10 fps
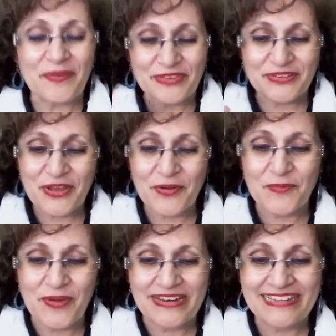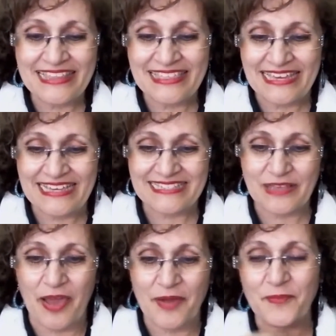You know, one of the things,
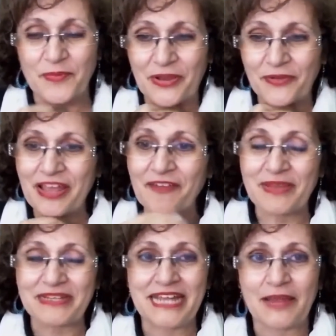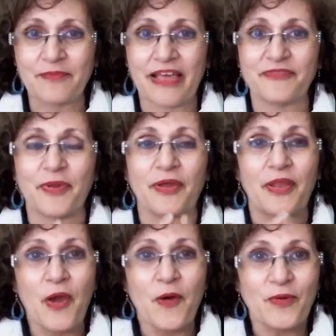we don't have much time left, but
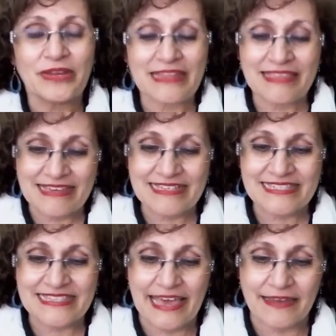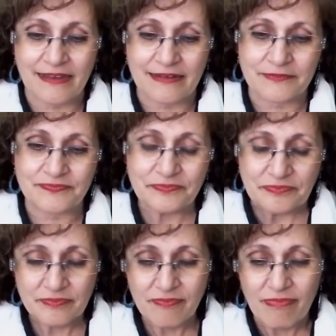one of the things that,
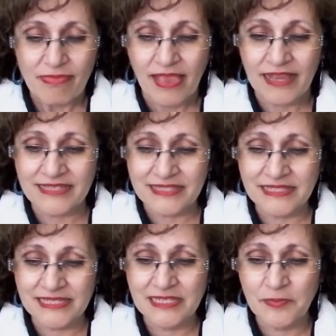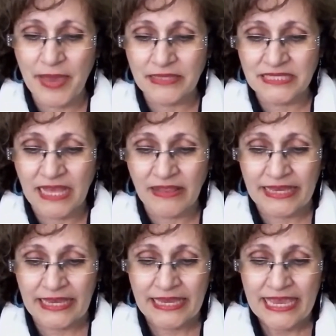because this is about
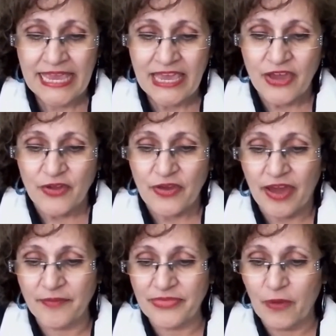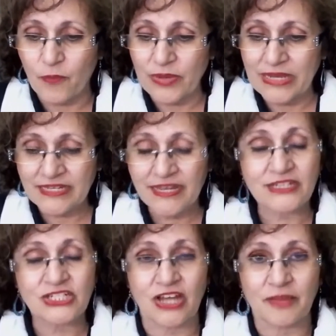selling, that we
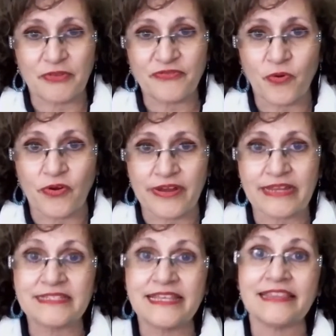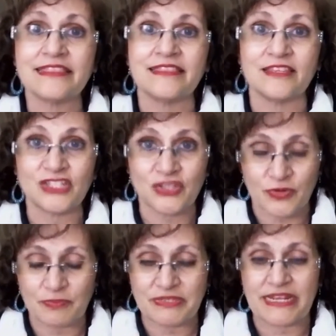touched on before is that the
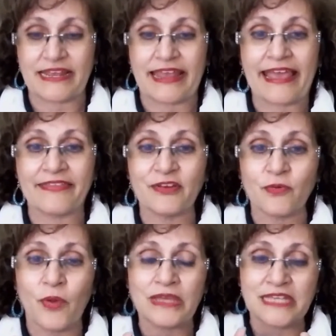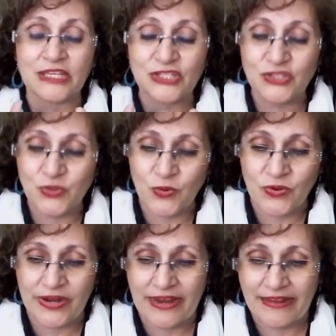scripting, and there was a
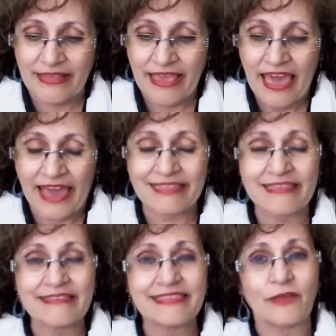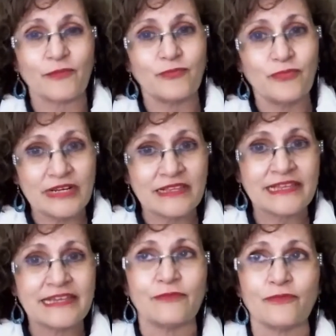story, I think that
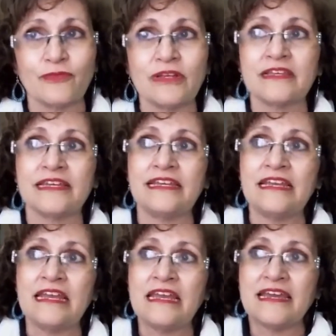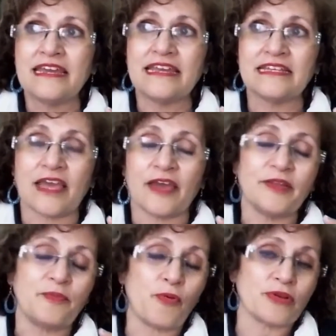really, really is an
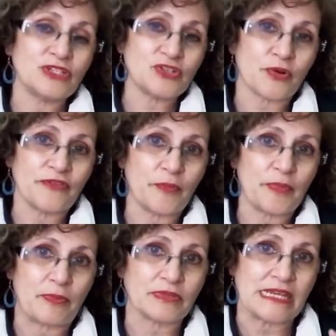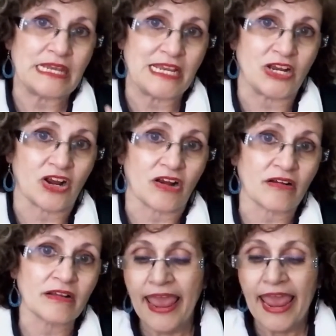important story for people to hear.
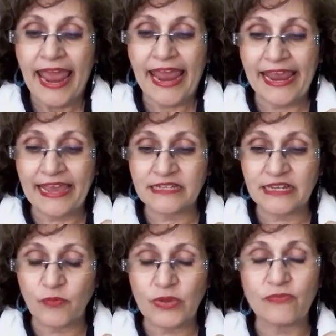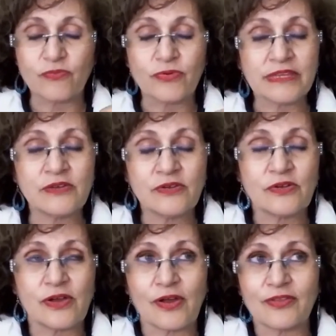And
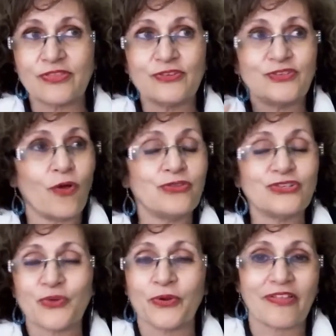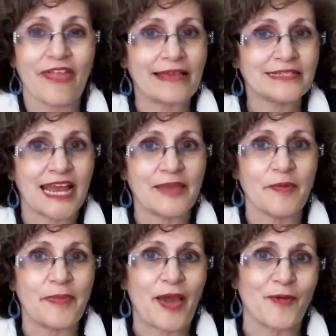you told the story the last time
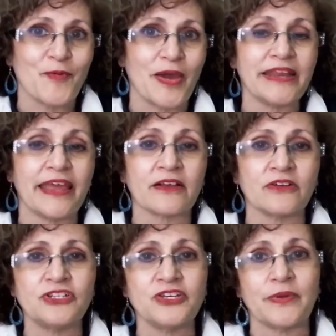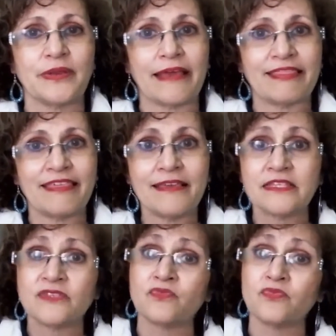about 1 egg or 2, and I think
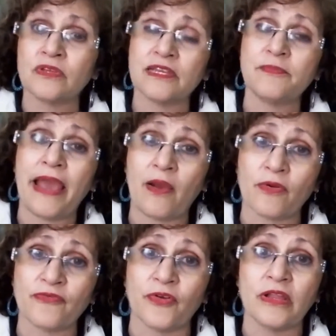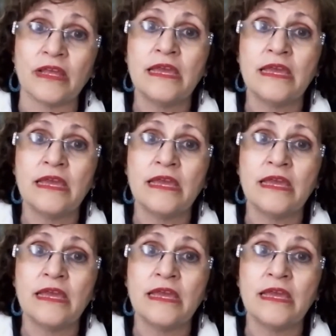it's really powerful